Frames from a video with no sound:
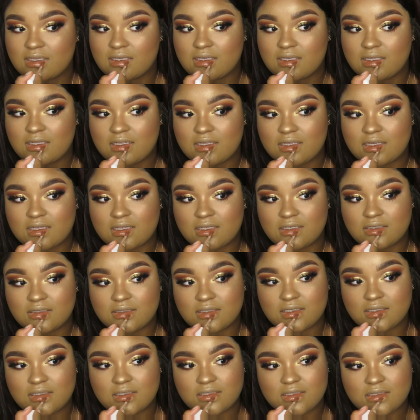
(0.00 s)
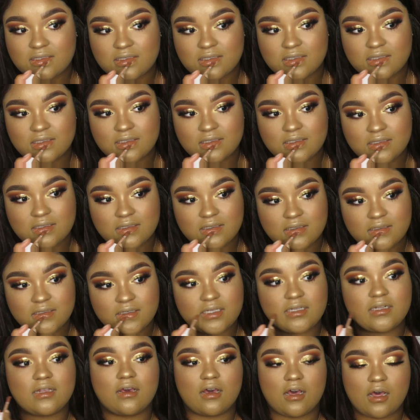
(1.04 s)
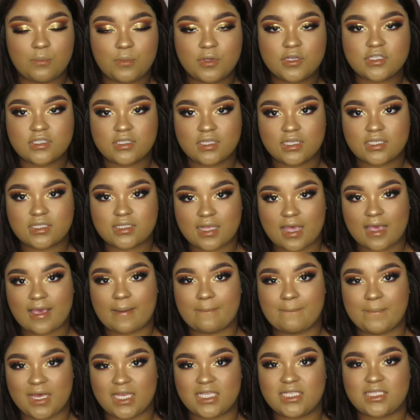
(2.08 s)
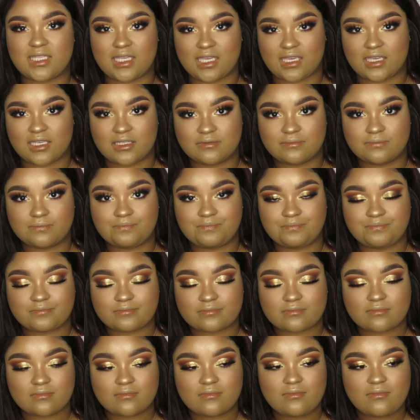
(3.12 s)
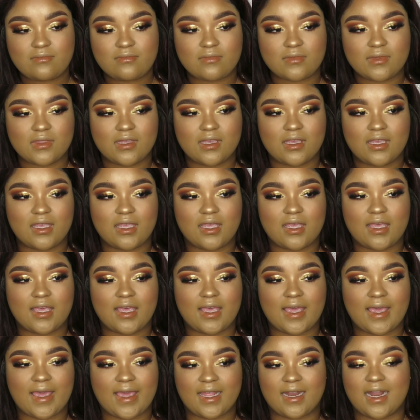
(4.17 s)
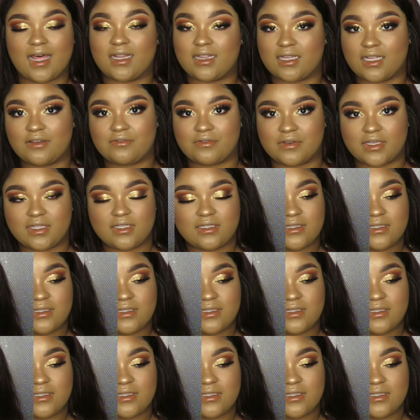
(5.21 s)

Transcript: and it almost looks like my skin, and I love it.